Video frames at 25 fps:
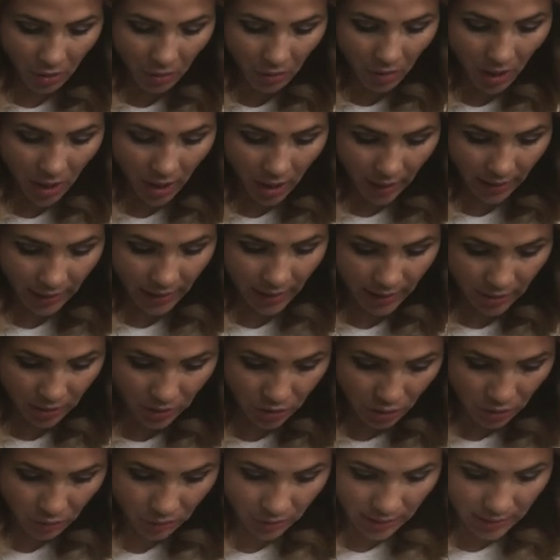go on
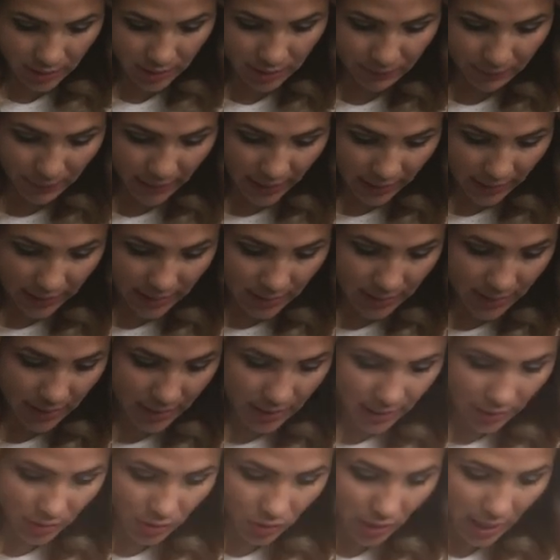as you
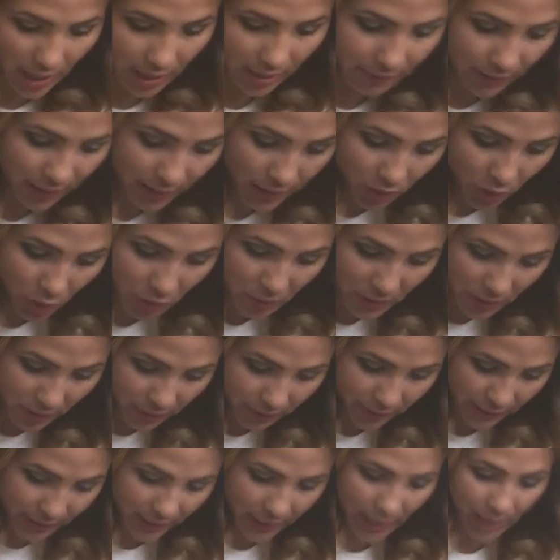expected and you have a little bit
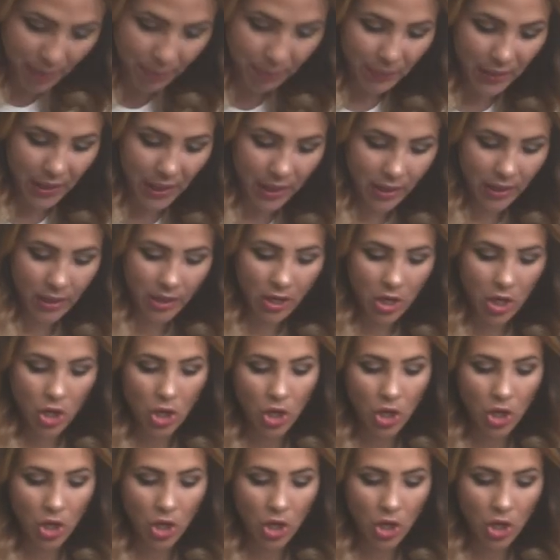of a gap there,